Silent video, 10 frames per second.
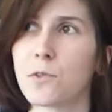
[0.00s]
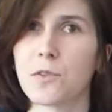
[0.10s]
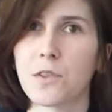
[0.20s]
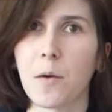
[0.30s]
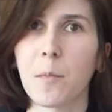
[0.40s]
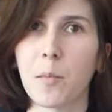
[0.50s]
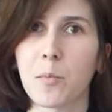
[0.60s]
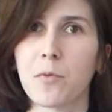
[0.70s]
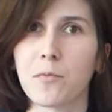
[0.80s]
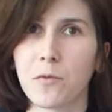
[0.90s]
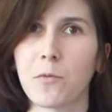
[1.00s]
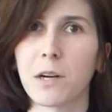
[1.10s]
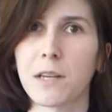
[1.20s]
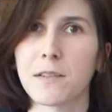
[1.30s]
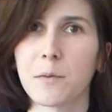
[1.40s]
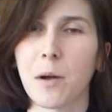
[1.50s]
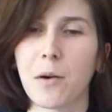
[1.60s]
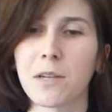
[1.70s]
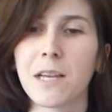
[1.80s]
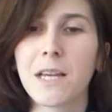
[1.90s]
to sum up what it's
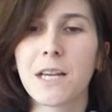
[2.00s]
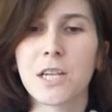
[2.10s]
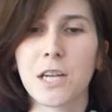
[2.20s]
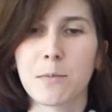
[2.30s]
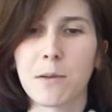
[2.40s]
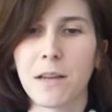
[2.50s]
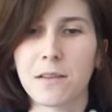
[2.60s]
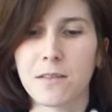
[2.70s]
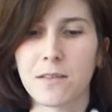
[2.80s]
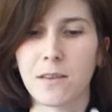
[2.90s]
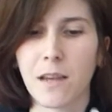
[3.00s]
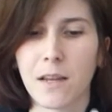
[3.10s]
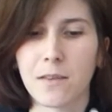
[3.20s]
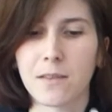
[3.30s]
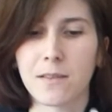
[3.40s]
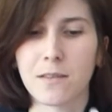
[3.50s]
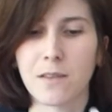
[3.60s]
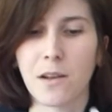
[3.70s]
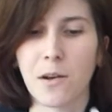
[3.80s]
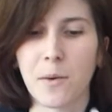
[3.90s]
about, she explains that
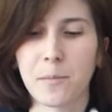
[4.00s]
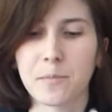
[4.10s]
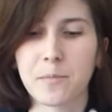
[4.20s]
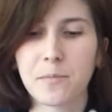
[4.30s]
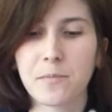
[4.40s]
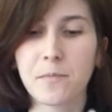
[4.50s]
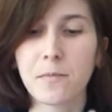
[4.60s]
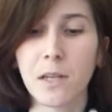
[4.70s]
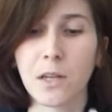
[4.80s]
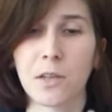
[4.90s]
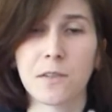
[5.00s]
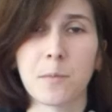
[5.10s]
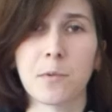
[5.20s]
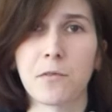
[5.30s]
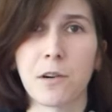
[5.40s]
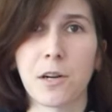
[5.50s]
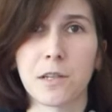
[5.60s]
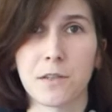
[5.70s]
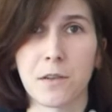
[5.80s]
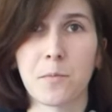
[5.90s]
this concept of
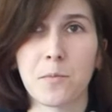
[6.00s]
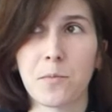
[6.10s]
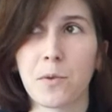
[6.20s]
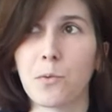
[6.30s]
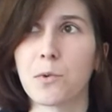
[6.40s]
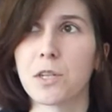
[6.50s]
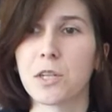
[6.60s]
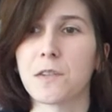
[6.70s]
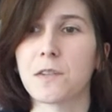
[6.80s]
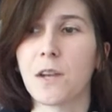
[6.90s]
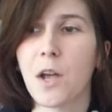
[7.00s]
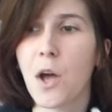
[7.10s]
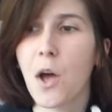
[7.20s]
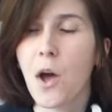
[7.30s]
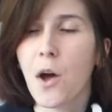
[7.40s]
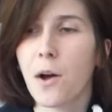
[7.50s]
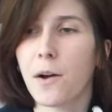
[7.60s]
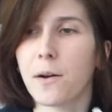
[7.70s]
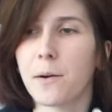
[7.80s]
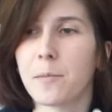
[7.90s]
carnism, which is
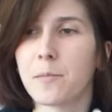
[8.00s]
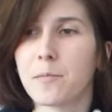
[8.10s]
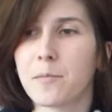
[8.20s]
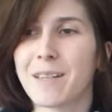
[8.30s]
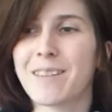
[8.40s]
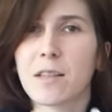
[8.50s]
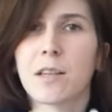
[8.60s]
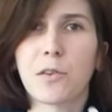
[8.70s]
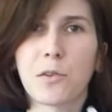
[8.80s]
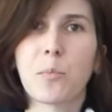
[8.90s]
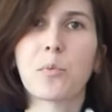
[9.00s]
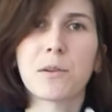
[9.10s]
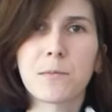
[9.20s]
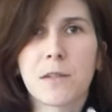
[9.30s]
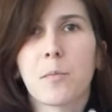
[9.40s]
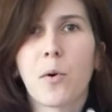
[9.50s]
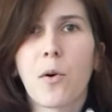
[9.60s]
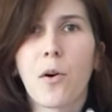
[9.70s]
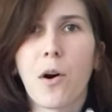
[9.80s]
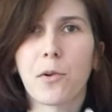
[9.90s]
basically the principle
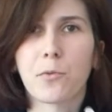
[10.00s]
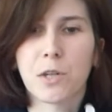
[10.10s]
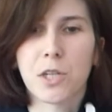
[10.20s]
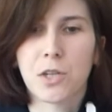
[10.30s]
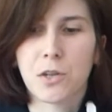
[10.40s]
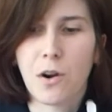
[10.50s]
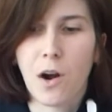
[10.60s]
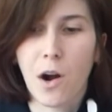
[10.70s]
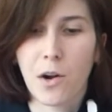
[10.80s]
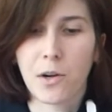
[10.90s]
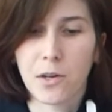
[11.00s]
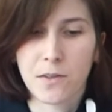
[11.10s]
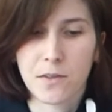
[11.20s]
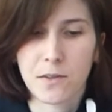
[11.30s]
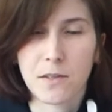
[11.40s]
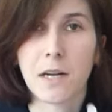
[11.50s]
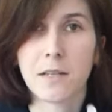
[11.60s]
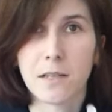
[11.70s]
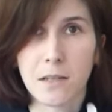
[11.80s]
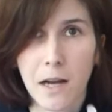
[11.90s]
on which our
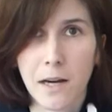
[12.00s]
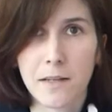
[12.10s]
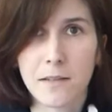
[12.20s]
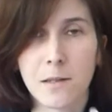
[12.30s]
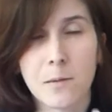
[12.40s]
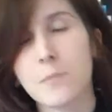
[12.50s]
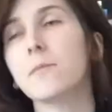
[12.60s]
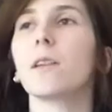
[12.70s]
society lies,